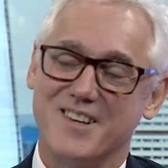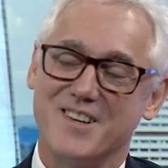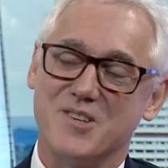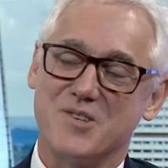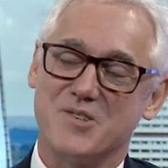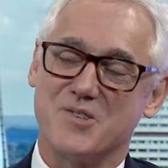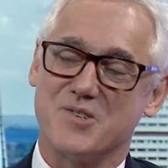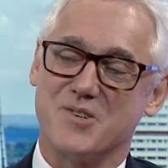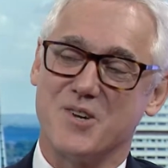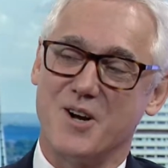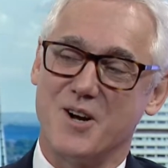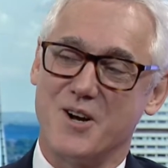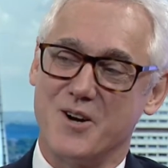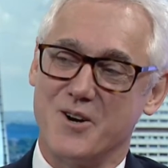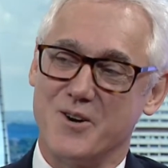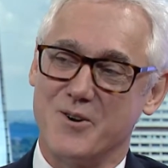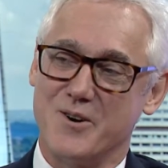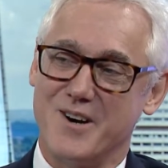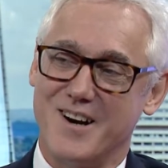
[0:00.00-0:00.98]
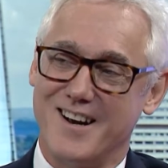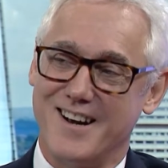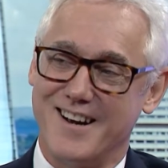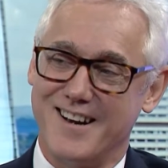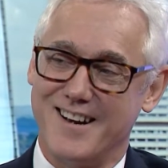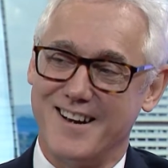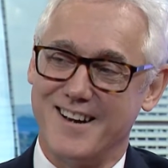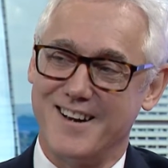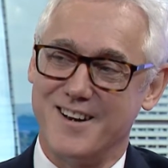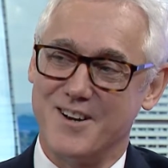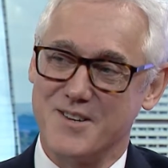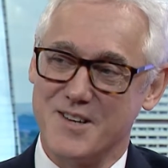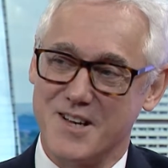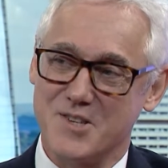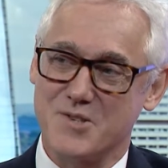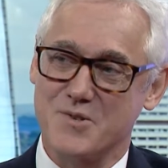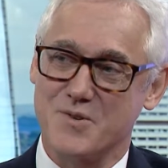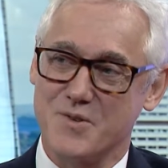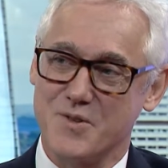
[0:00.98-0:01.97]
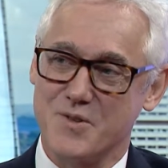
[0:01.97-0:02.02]
So
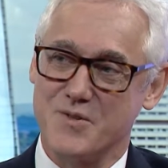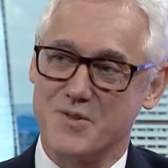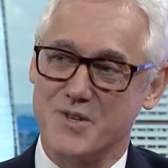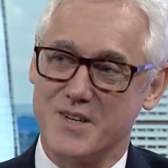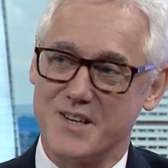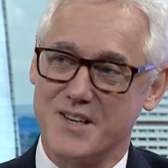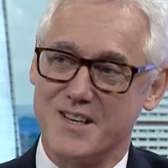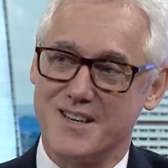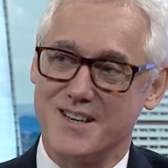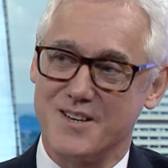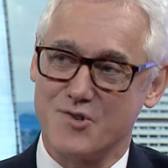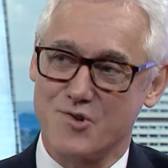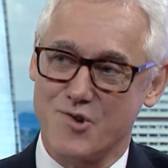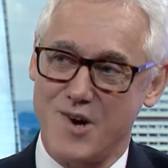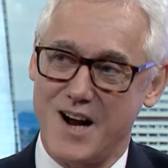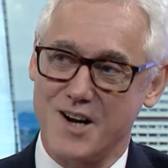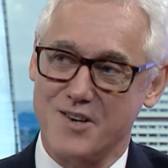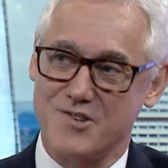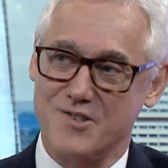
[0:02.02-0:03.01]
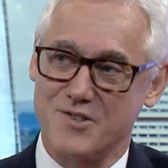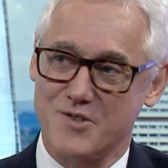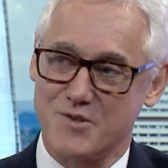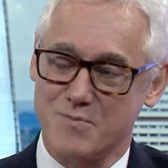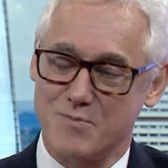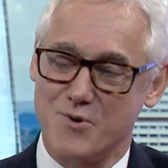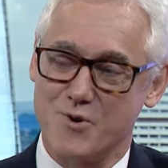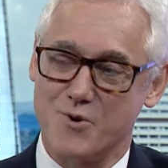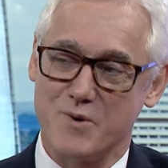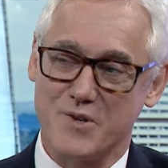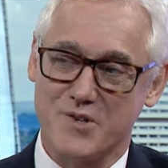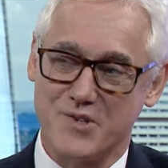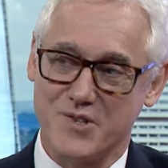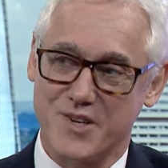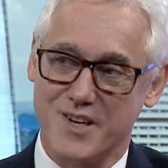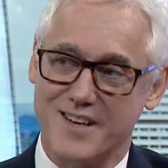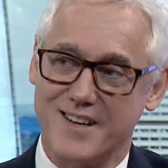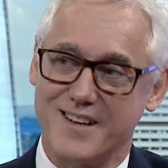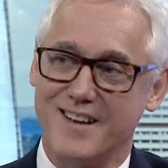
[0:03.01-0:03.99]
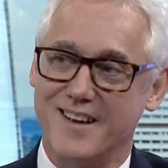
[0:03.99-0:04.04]
yes, the traction and support we're
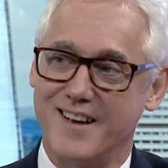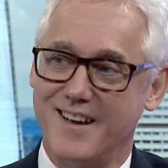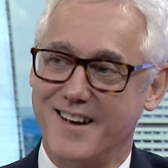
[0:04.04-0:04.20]
seeing